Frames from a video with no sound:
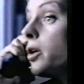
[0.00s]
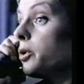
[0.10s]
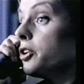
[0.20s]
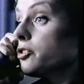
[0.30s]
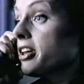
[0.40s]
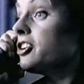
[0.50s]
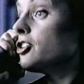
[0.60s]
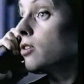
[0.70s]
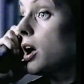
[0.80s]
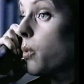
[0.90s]
When you're ready to
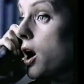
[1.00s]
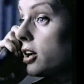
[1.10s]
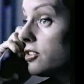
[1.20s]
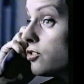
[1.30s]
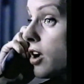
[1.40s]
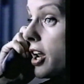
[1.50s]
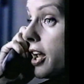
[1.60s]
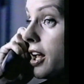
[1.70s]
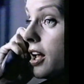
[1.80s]
try wireless trading,